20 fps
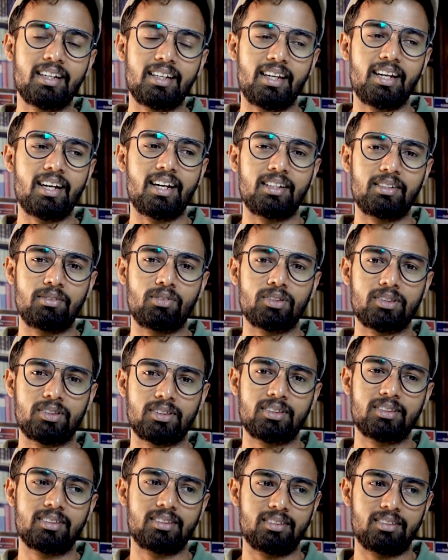Yeah, it
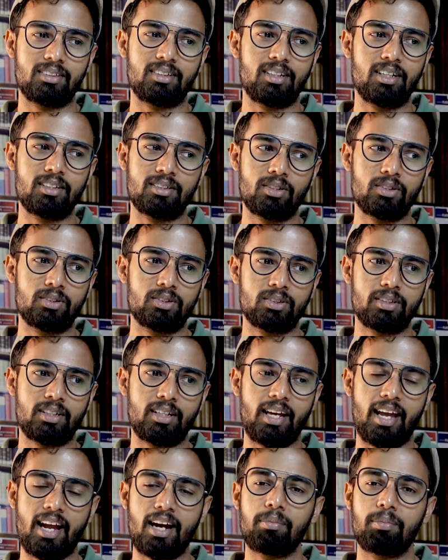was also
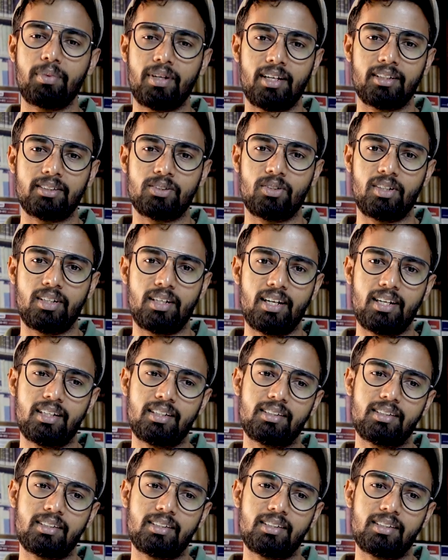scared me actually.